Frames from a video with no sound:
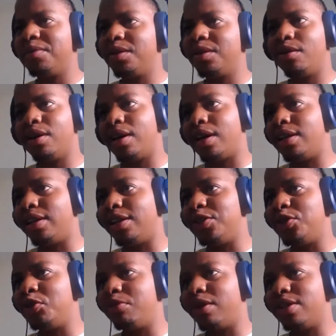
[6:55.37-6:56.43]
Okay, and then
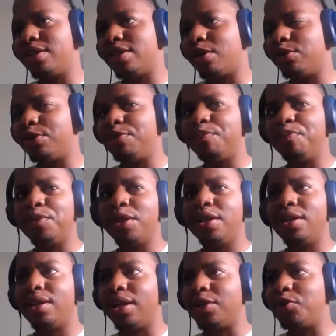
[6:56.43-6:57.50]
2 months out,
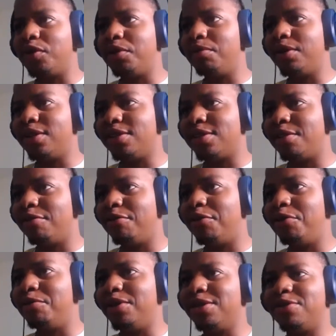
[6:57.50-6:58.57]
like 3 months, 4
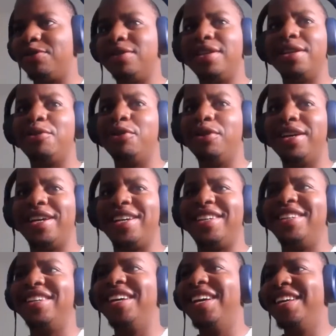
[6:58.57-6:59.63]
months, I was like,
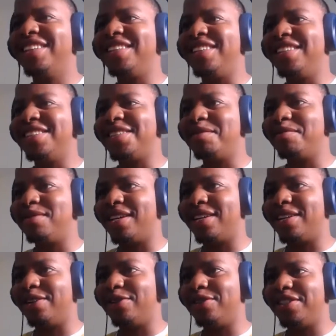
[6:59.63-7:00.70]
okay, things seem like
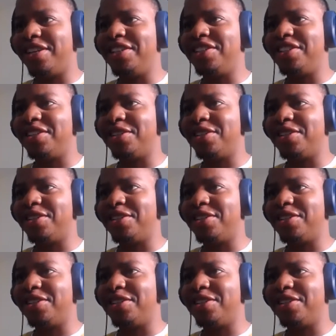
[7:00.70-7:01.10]
not changing,